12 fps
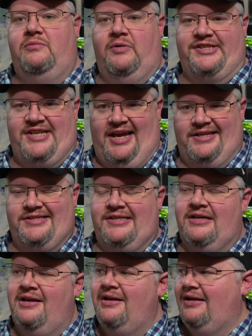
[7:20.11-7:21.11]
What's next?
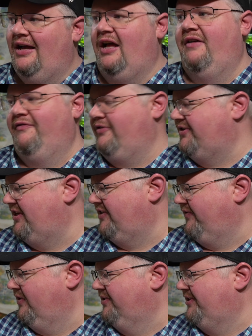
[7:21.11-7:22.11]
First things
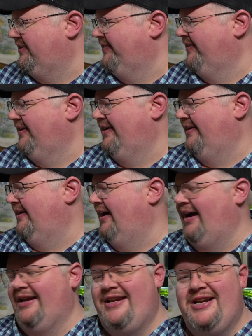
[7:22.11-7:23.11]
first,
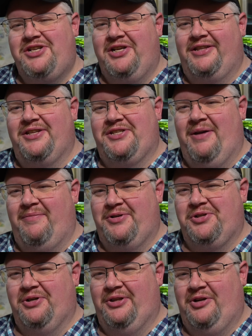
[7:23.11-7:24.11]
I need to check the
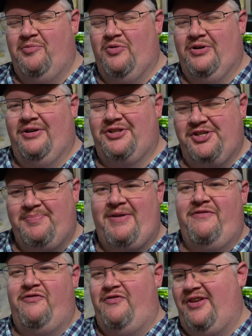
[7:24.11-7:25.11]
temperature a little more. Just by
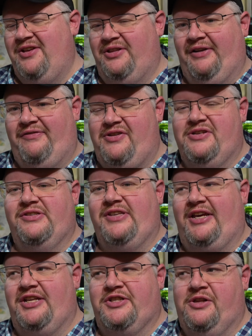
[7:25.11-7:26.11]
feel, it feels
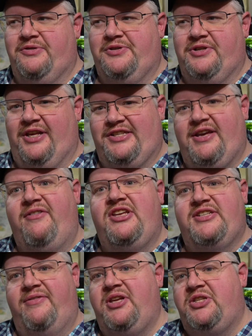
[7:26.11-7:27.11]
like it's closer to like 70,
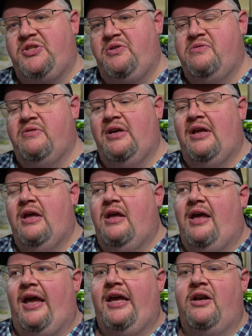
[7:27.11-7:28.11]
72.
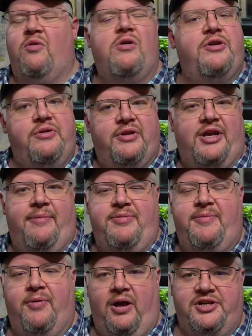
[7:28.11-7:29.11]
And in order to do the
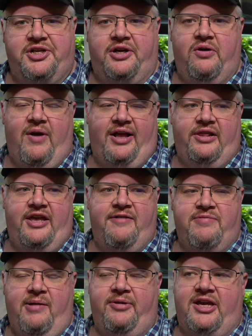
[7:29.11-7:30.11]
Guppy project correctly, I'm
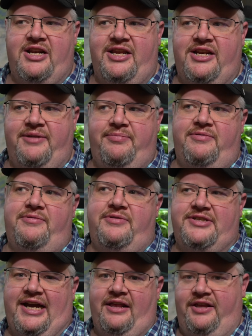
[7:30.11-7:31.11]
probably going to need to
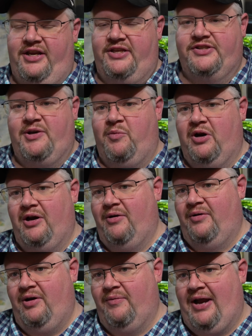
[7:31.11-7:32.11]
dial it in
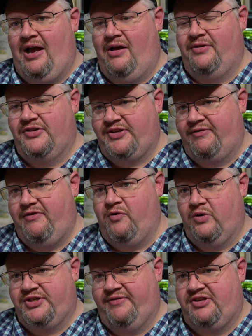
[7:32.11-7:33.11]
somewhere around the
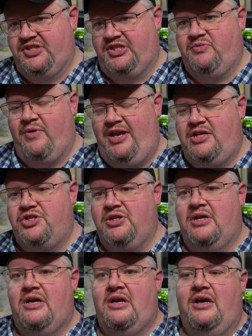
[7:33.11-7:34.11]
74, 76 range
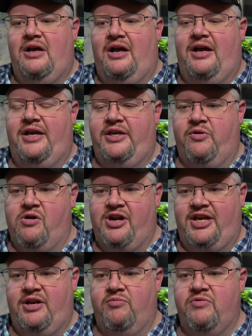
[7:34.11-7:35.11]
in order to
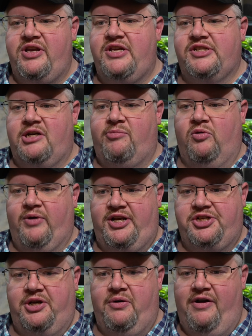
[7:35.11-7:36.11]
get a reasonable
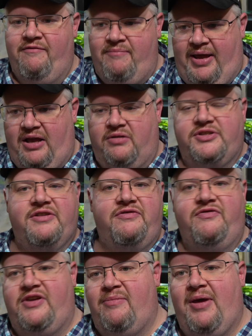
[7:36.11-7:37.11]
ratio of male to
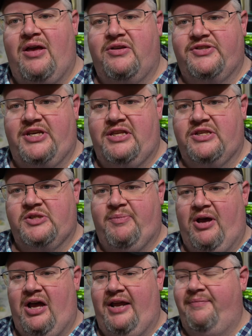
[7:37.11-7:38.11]
females in the
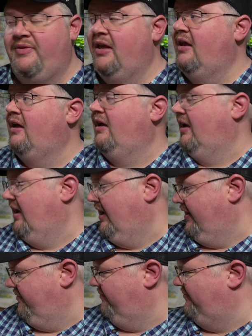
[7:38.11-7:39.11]
spawn.
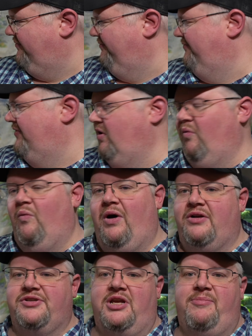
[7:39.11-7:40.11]

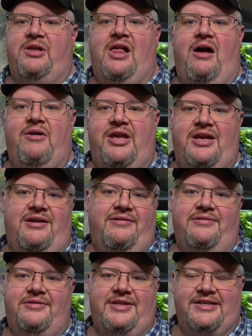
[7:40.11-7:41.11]
Water's going to be cloudy.
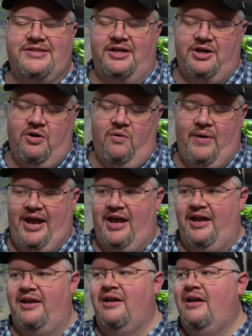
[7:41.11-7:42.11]
That's going to go
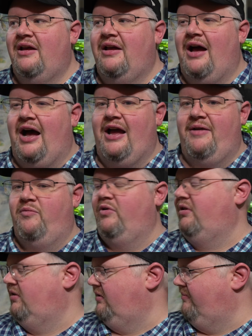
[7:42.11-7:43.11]
away. I
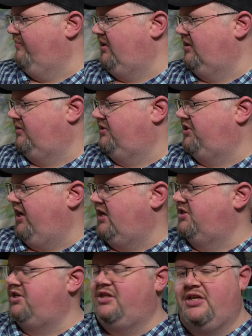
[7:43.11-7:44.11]
will be
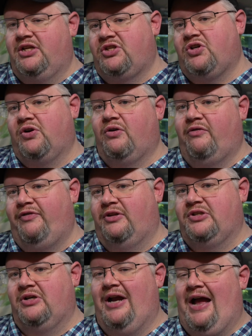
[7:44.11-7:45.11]
changing the internal
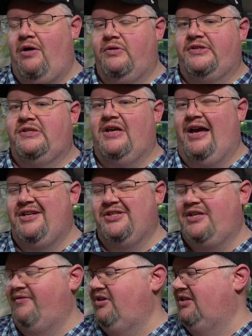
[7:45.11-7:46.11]
filter out. I
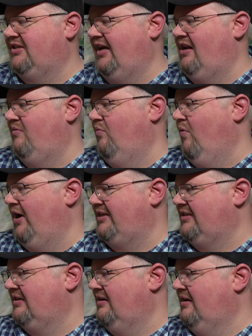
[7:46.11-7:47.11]
just haven't decided
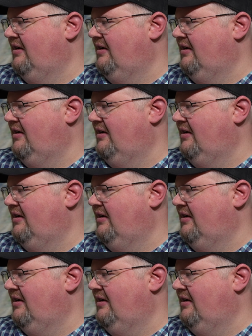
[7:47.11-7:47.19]
what